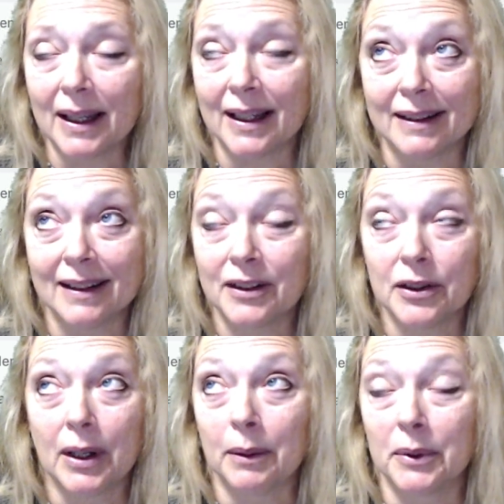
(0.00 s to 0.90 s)
and
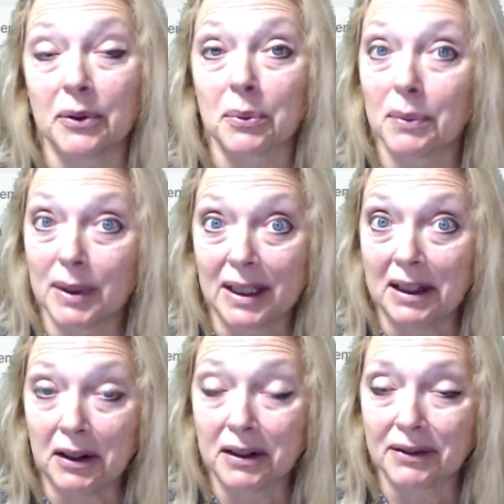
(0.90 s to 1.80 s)
it was really
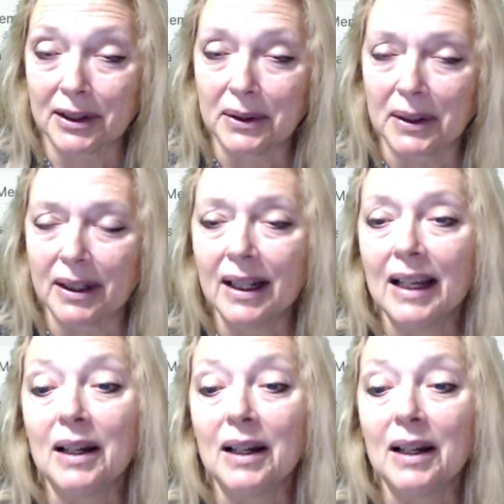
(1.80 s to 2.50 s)
hard for Lauren,